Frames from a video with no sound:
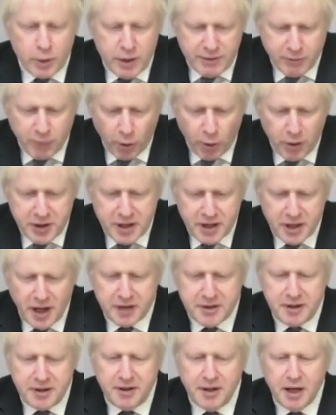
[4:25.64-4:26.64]
We've already
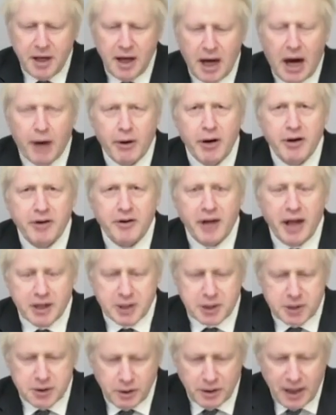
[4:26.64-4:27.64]
united our
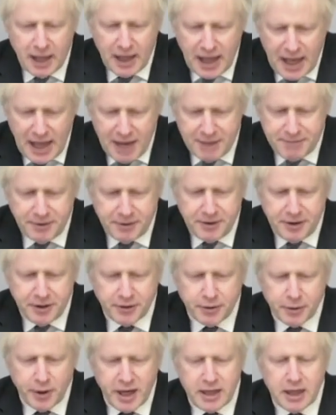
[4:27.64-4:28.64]
international effort
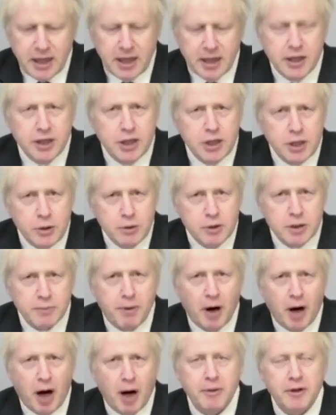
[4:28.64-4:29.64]
into a new
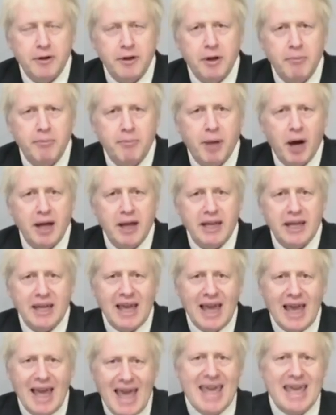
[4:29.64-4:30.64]
department
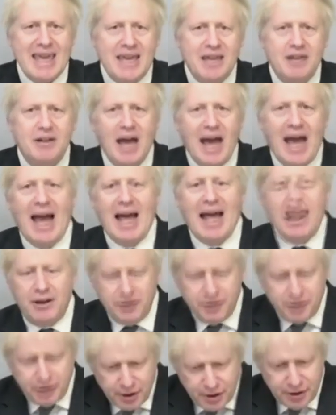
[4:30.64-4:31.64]
combining aid
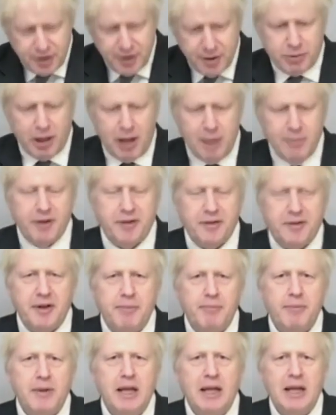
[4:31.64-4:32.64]
and diplomacy,
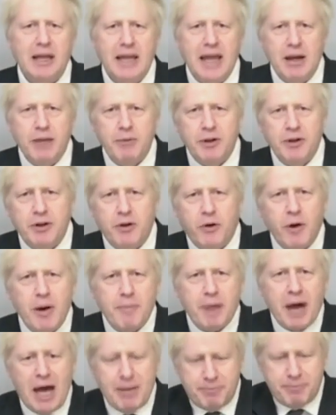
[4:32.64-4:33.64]
led with grit
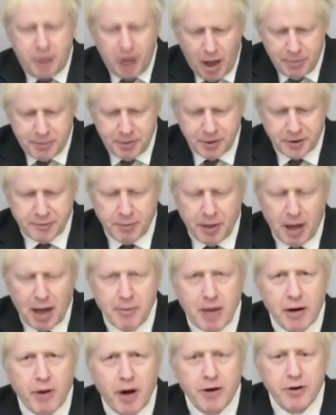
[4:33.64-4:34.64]
and purpose by
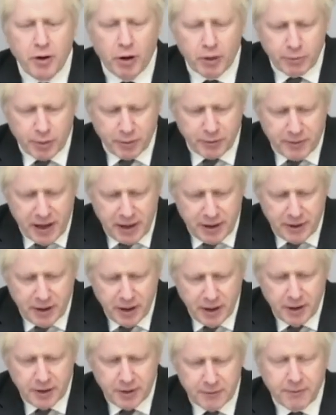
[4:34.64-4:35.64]
my right honourable friend,
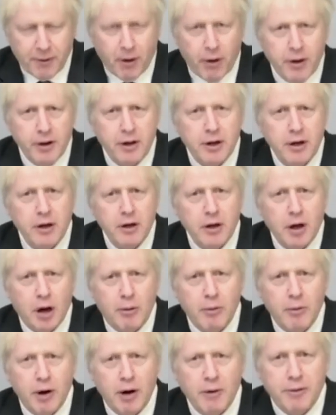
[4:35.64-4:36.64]
the Foreign,
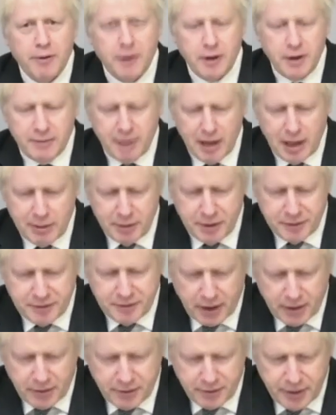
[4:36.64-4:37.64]
Commonwealth and Development
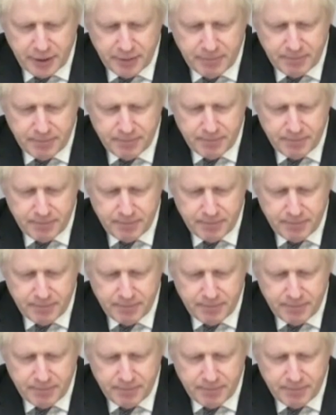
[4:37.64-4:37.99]
Secretary.